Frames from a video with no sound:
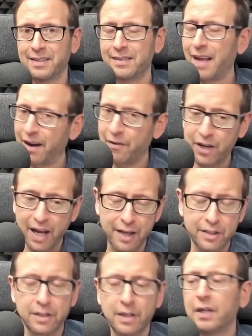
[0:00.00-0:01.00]
Not every
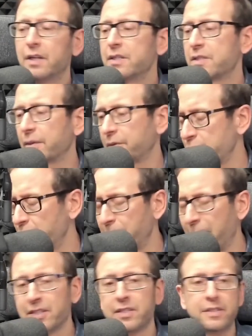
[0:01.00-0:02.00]
case. Sometimes we need
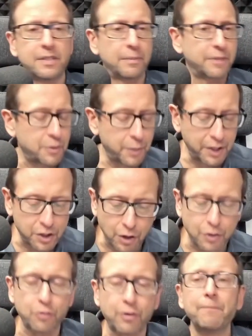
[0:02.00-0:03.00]
medicine. Sometimes we need
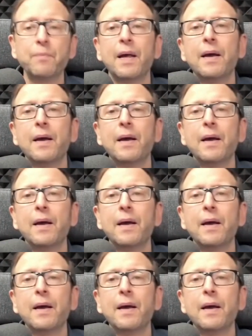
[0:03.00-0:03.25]
surgery.